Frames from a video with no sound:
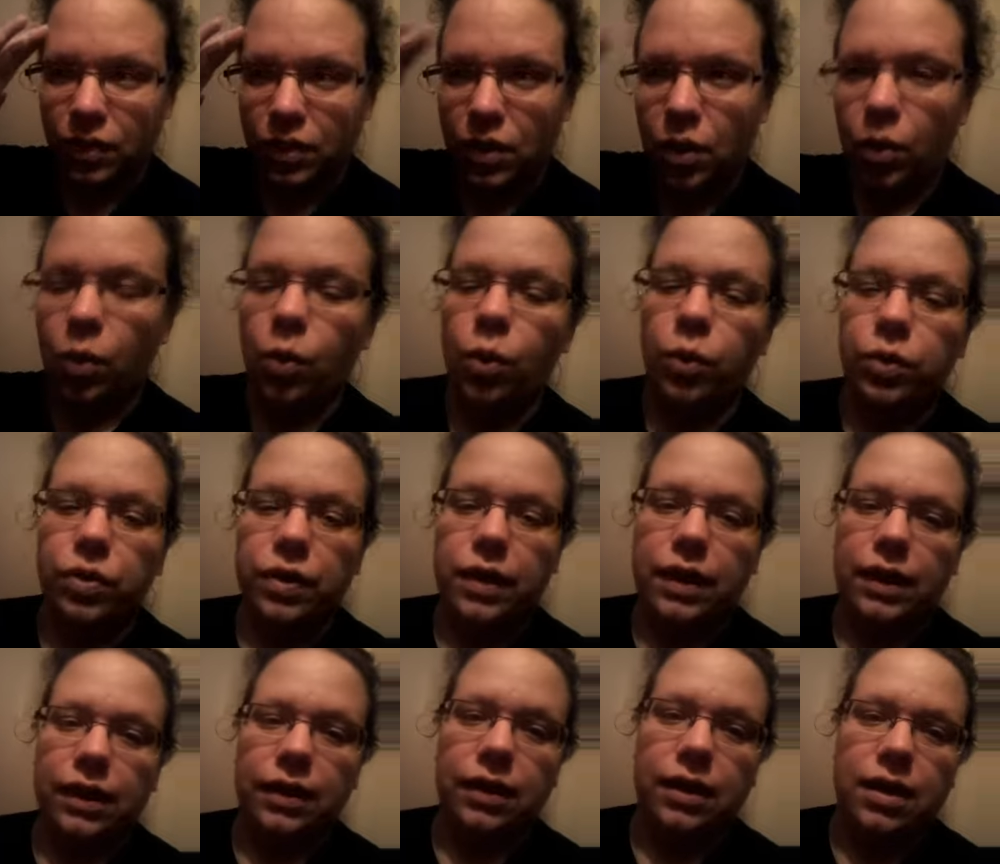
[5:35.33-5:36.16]
the whole
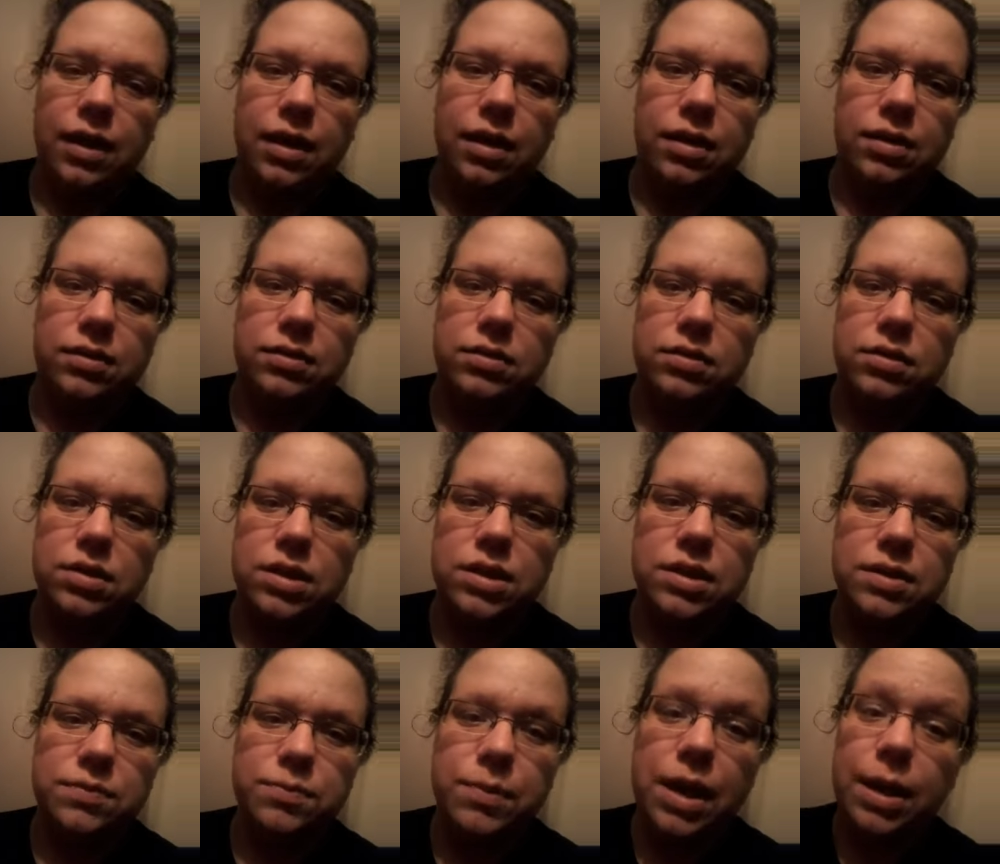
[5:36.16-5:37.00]
thing, and
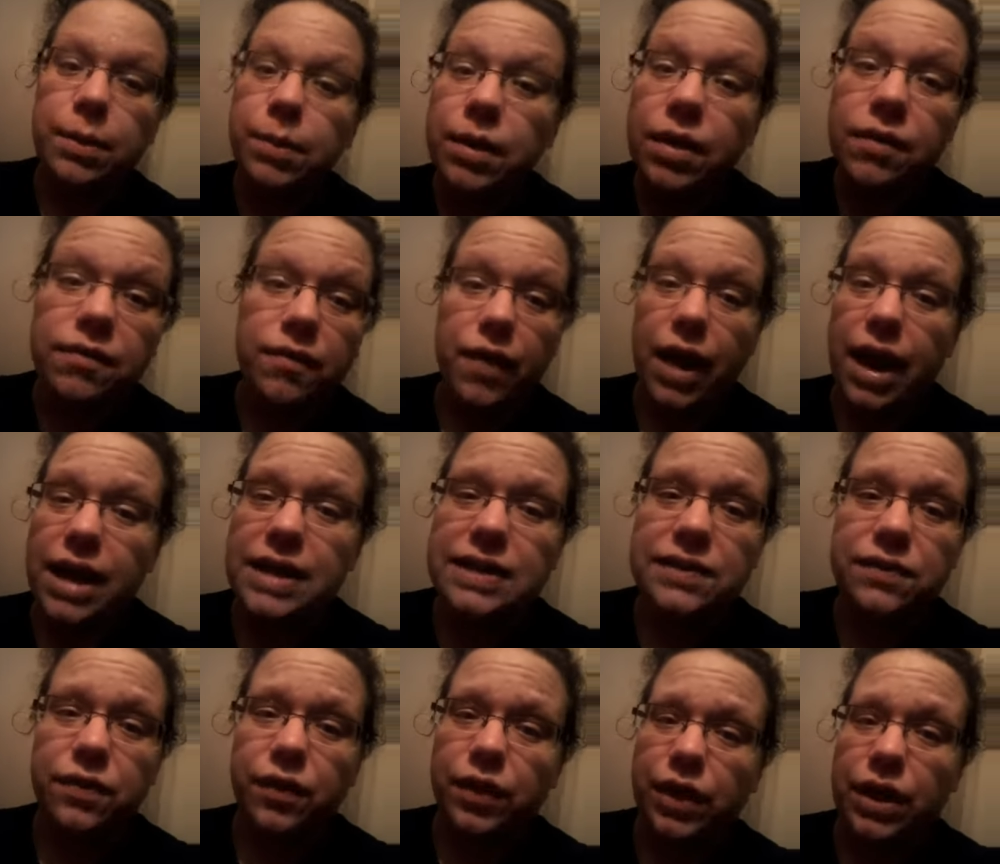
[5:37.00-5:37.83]
just maybe
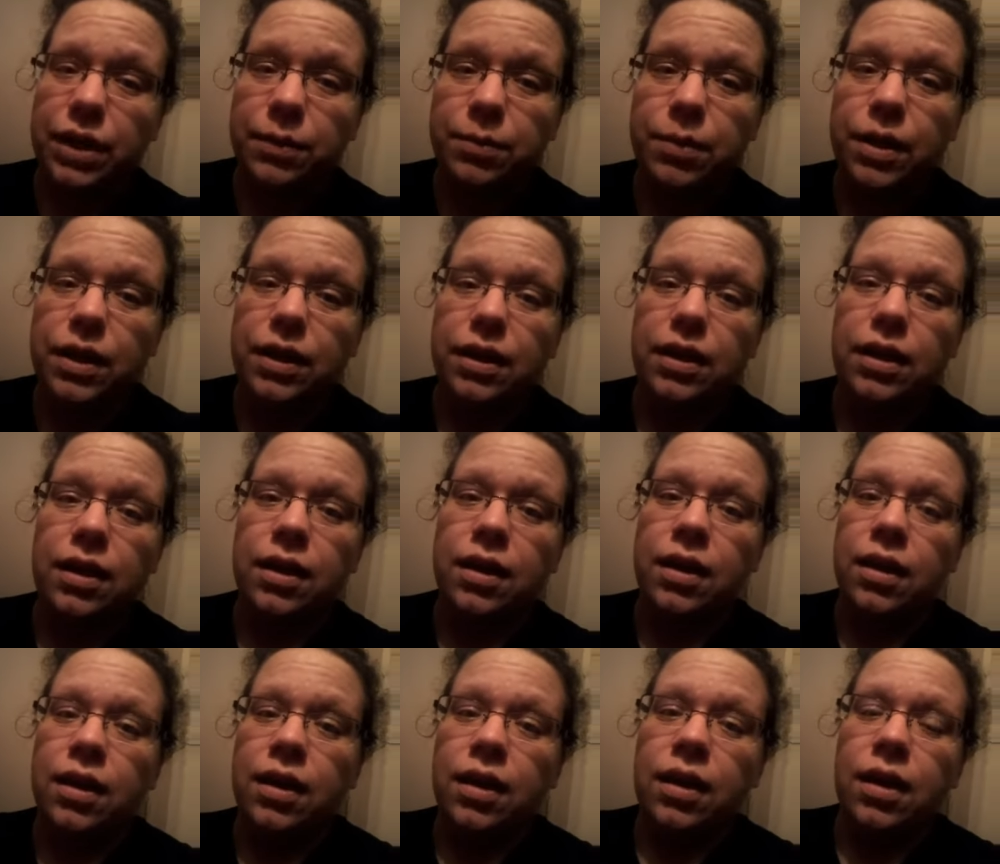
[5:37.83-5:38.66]
advice for anybody
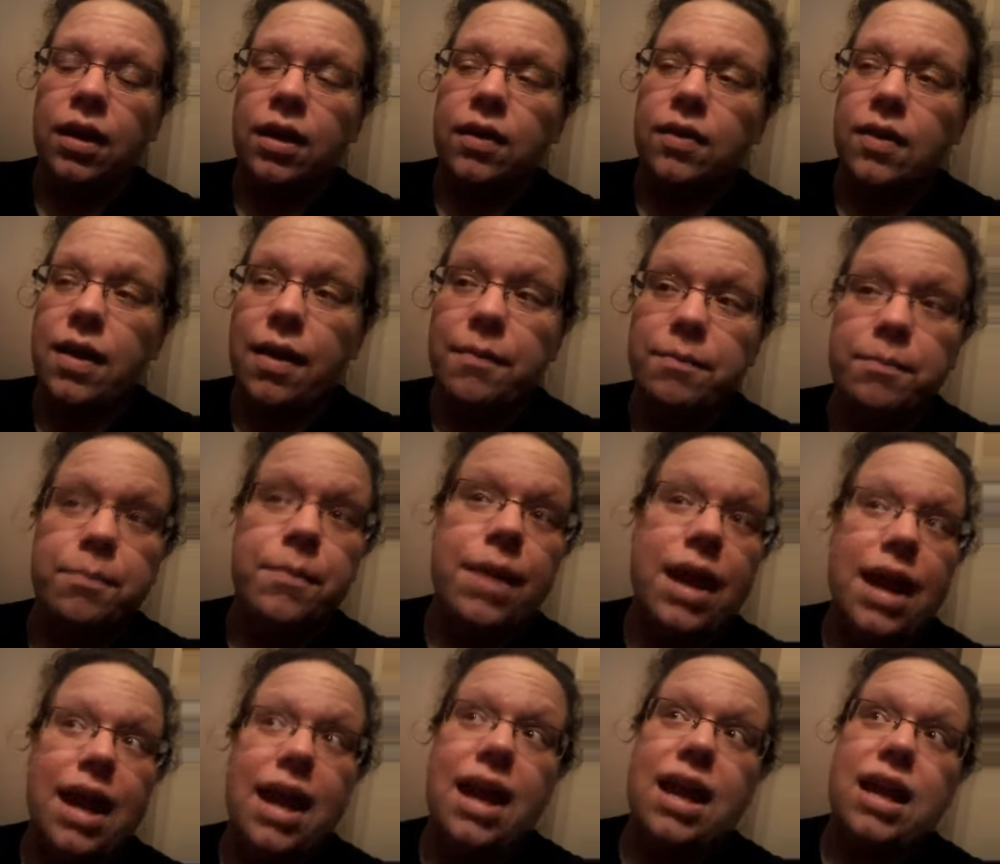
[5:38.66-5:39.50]
that
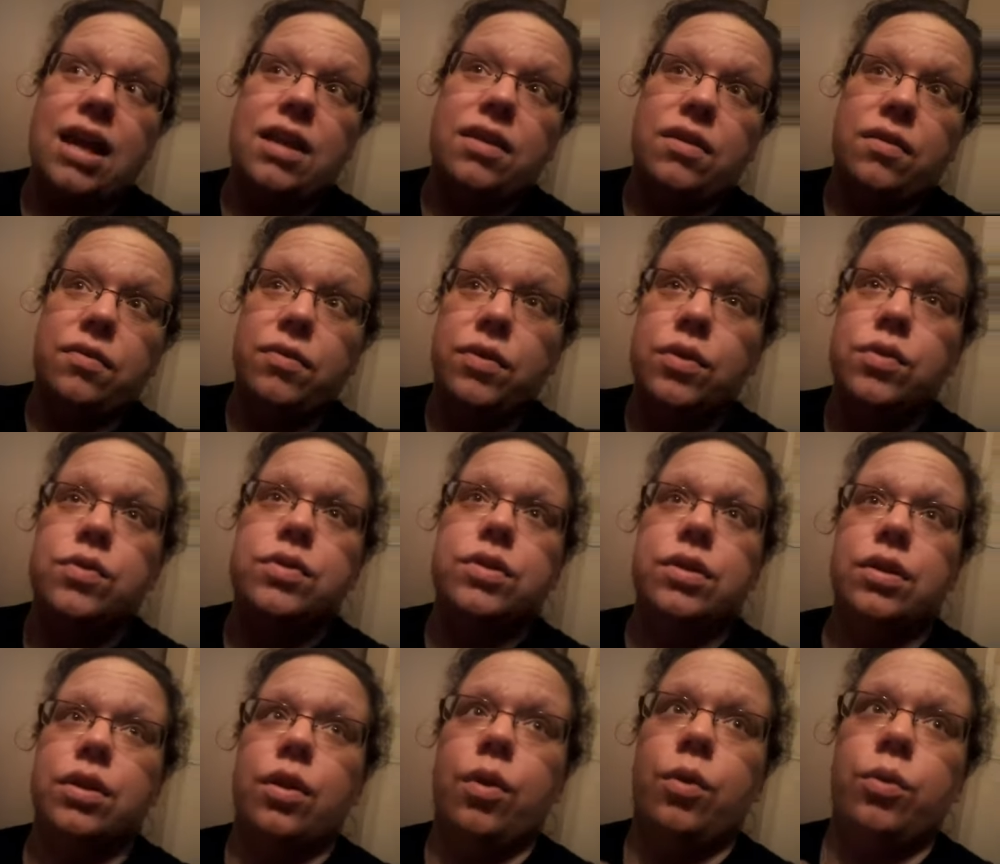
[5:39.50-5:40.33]
may in the
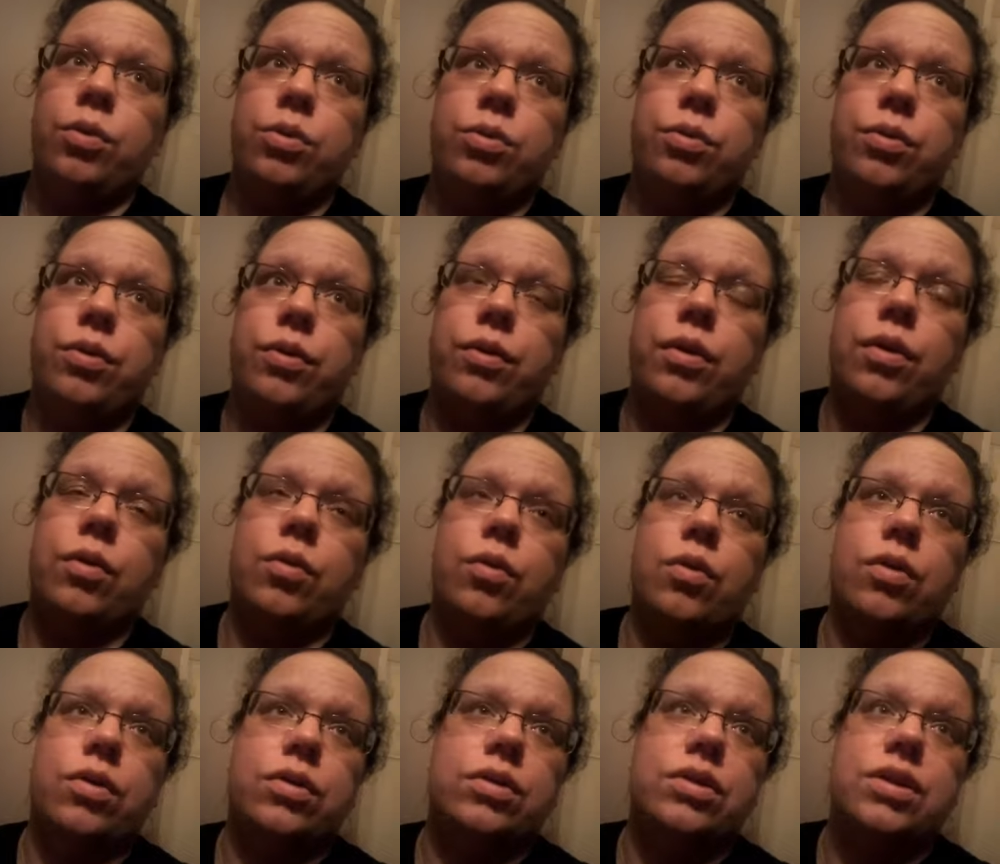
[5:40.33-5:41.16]
future go through it
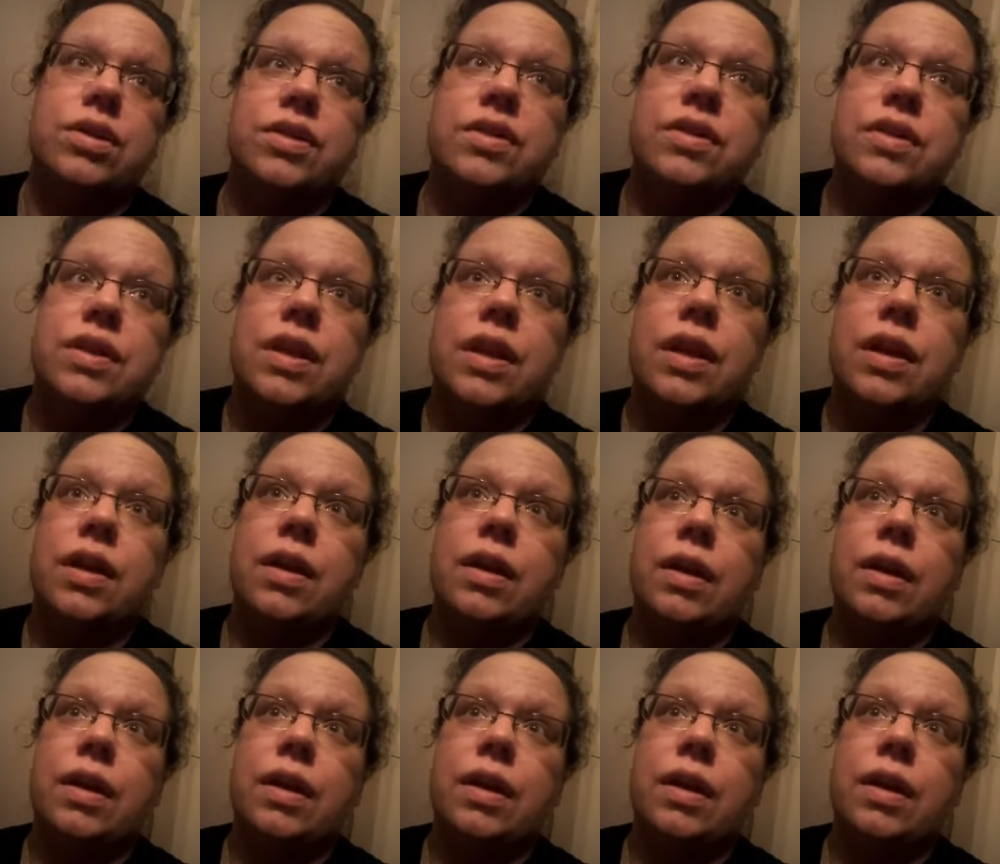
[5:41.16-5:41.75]
or just